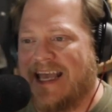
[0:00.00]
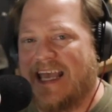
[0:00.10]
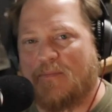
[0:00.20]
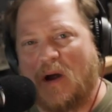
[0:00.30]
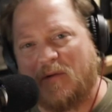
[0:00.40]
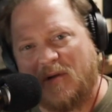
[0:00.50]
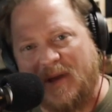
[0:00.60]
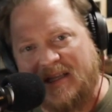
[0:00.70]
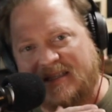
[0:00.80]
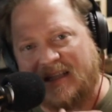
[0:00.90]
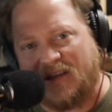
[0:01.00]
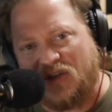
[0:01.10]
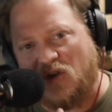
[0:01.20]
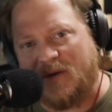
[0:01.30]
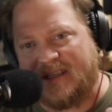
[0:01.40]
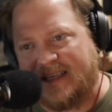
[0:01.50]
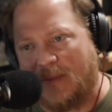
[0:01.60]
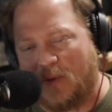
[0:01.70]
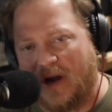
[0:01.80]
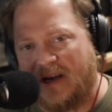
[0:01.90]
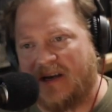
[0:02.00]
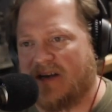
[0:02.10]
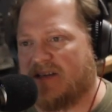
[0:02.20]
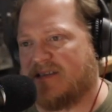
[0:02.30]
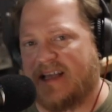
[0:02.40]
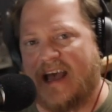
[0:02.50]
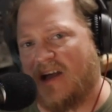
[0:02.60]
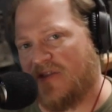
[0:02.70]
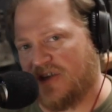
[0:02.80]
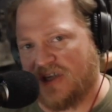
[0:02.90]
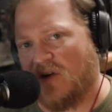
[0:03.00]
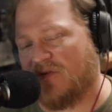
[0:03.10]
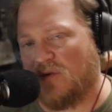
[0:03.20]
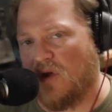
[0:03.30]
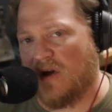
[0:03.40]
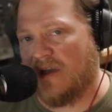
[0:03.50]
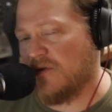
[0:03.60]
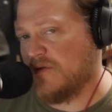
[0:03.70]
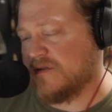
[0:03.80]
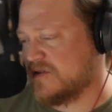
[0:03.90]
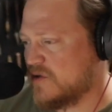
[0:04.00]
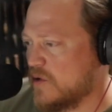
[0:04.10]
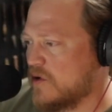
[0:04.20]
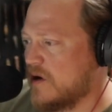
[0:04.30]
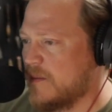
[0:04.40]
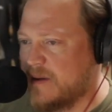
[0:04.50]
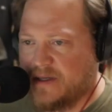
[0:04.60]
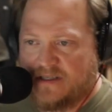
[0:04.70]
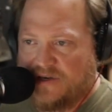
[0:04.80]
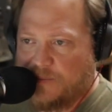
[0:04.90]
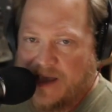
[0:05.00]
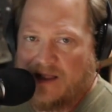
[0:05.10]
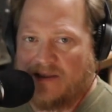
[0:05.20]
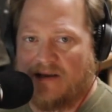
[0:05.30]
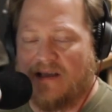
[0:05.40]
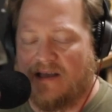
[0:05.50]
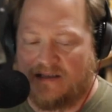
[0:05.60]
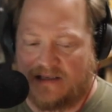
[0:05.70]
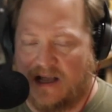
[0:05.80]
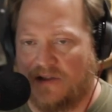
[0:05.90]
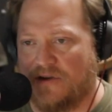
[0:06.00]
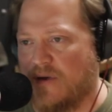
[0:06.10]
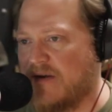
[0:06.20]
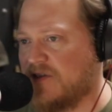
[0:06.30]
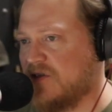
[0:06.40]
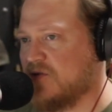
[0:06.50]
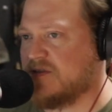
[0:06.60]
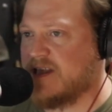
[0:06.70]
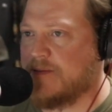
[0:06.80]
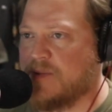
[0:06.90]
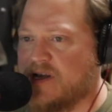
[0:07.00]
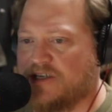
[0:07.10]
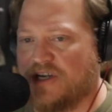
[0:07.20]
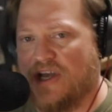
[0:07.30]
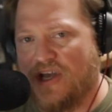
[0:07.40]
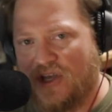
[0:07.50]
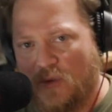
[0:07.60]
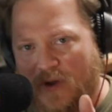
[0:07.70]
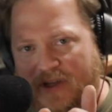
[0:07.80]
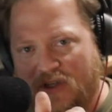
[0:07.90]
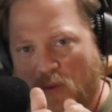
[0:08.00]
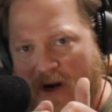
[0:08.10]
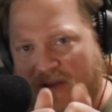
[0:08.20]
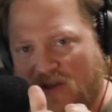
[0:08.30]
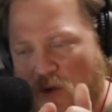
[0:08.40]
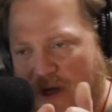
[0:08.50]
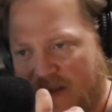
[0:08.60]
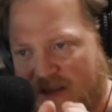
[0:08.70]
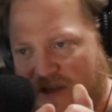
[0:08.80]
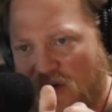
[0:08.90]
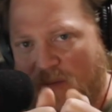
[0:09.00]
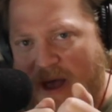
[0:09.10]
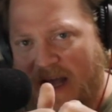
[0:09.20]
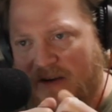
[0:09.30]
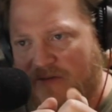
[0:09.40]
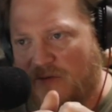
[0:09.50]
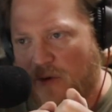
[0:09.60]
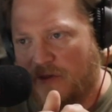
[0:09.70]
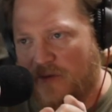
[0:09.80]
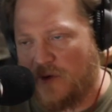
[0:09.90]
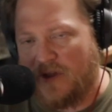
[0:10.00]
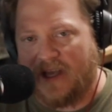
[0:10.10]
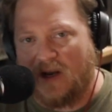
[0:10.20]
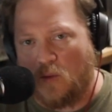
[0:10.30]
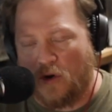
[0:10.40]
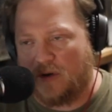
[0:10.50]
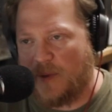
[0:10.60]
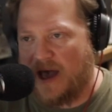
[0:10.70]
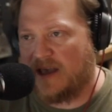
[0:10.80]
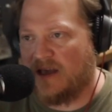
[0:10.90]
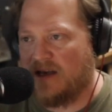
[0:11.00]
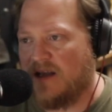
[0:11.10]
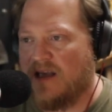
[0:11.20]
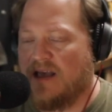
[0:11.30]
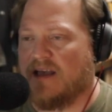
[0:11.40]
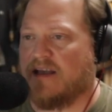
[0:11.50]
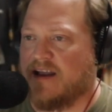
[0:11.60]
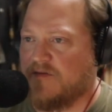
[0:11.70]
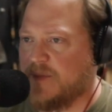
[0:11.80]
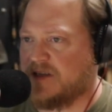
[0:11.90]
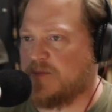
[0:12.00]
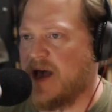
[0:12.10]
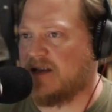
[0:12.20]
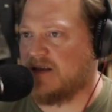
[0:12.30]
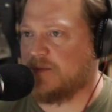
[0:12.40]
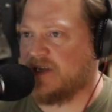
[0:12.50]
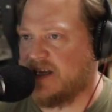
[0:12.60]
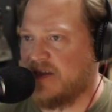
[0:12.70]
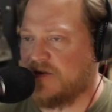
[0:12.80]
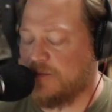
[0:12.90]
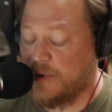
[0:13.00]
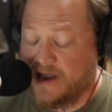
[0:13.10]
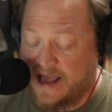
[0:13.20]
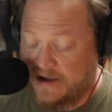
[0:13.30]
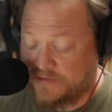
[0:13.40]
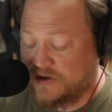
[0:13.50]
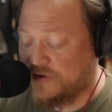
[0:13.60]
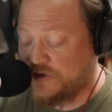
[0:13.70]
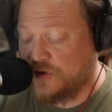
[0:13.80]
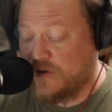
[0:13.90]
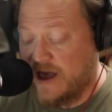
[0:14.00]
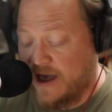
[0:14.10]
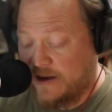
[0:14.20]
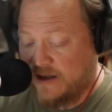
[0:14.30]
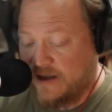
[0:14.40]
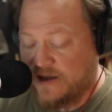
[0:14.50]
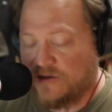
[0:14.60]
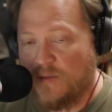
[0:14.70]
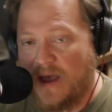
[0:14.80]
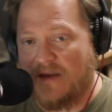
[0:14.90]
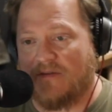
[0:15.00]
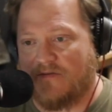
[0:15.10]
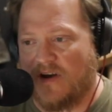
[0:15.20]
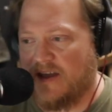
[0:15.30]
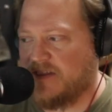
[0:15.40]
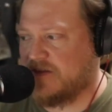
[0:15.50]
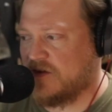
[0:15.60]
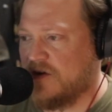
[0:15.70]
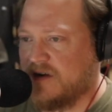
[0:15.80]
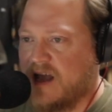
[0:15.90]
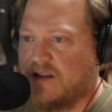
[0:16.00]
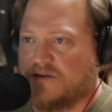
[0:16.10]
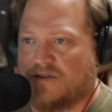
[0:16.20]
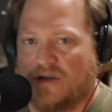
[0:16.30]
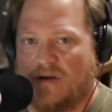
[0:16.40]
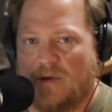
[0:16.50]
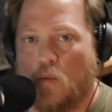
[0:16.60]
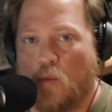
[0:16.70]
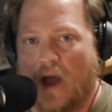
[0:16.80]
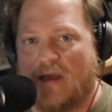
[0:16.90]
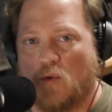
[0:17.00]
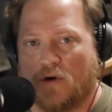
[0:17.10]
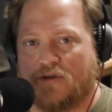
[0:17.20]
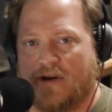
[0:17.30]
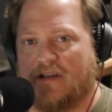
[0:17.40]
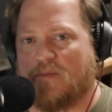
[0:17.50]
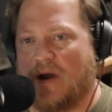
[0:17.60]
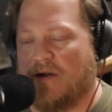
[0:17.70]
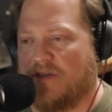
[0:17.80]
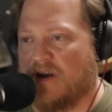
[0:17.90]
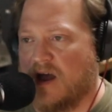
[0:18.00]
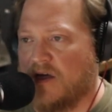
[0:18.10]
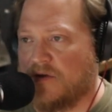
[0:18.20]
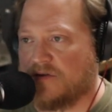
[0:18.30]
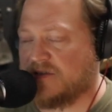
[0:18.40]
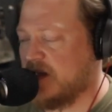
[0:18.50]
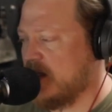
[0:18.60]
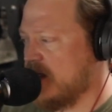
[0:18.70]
it probably means that the tube is separated and it's sat on the shelf too long, either in the store or maybe it's in your palette. It's a color you haven't used that much. You really just want to squeeze the tube back and forth and really get it worked back in and kind of mix back up together. But after you do that, you may even find that certain colors are going to be way more transparent than others.